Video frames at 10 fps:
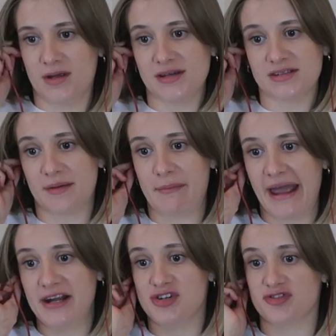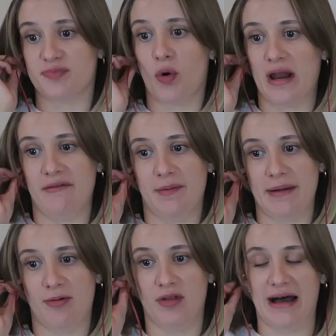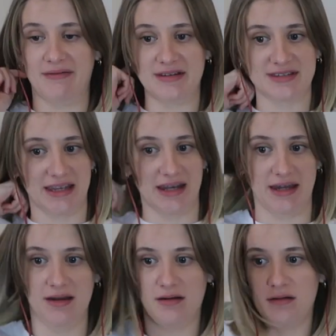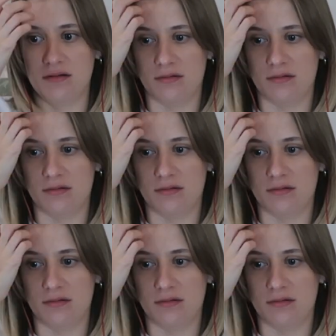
This is a major spoiler for people that haven't seen it.